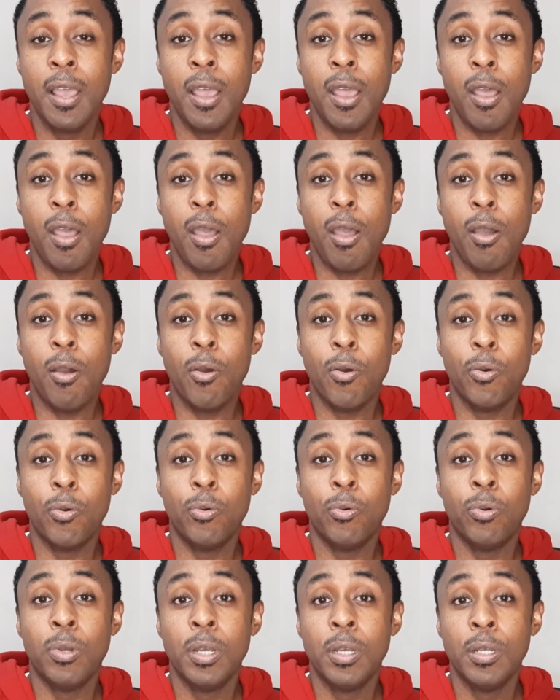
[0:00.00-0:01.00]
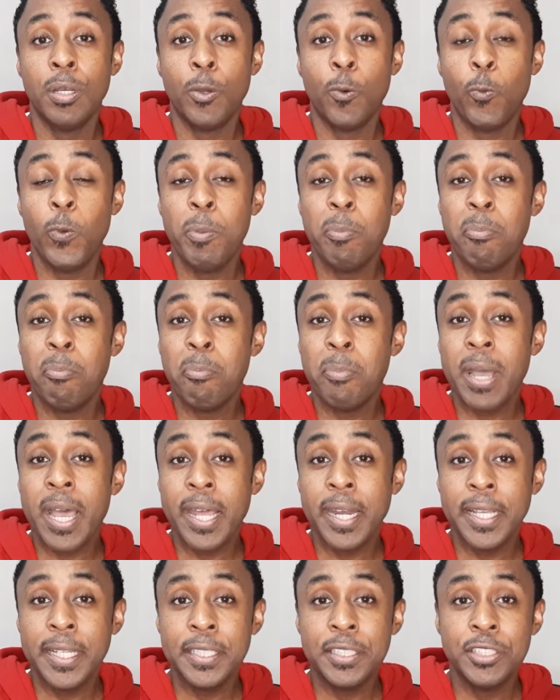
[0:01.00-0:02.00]
how we
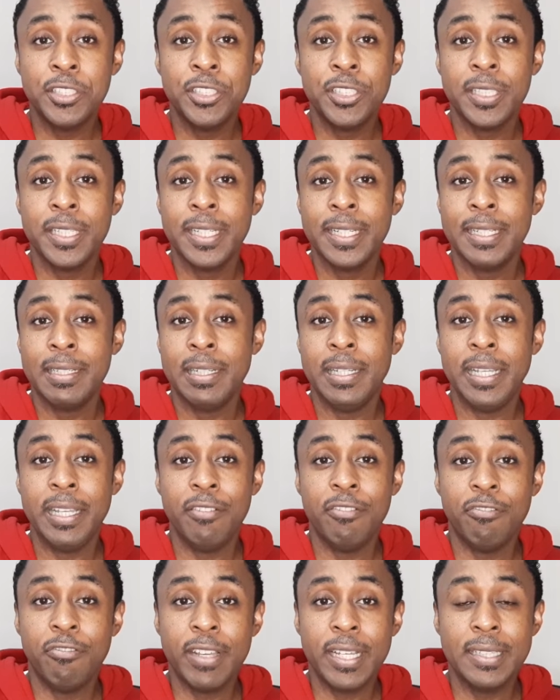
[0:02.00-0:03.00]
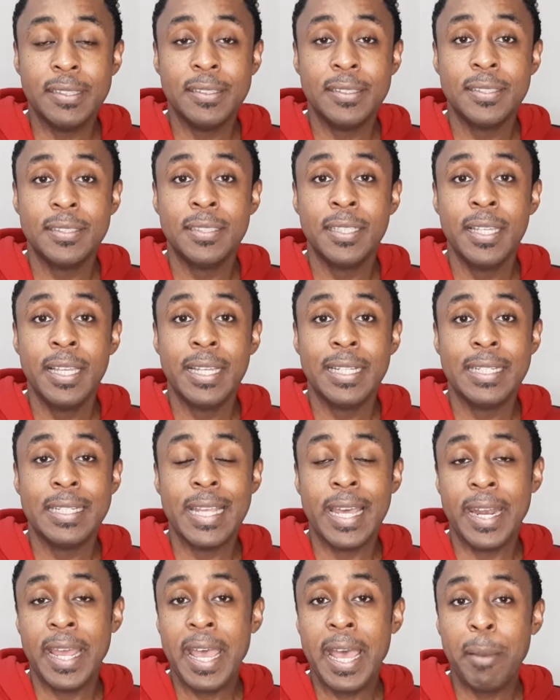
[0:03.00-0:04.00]
manage the events
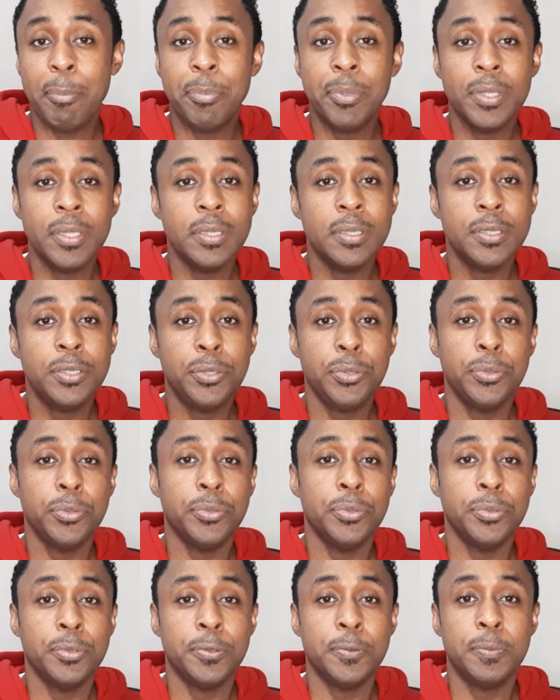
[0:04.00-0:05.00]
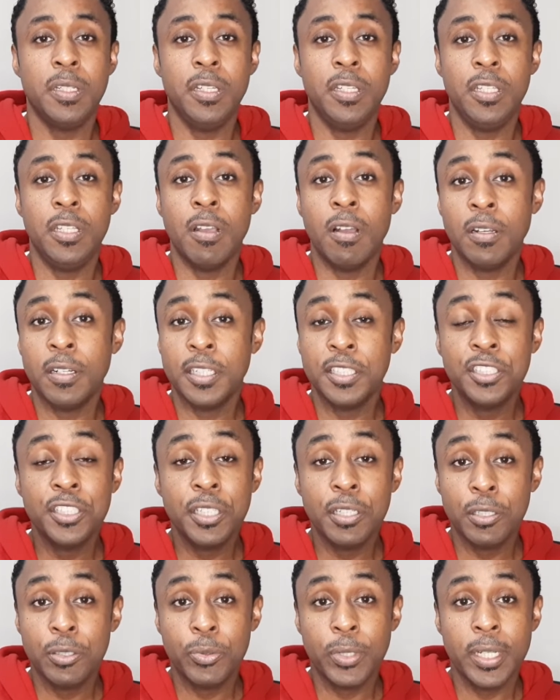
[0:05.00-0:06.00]
that happen to younger
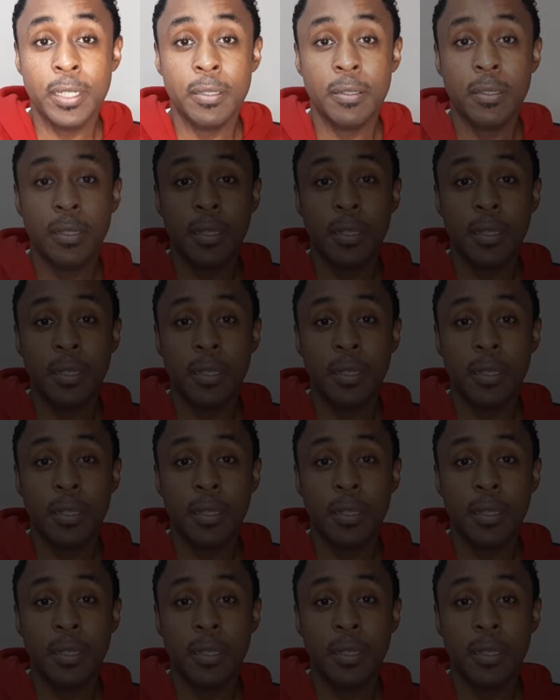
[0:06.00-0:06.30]
children.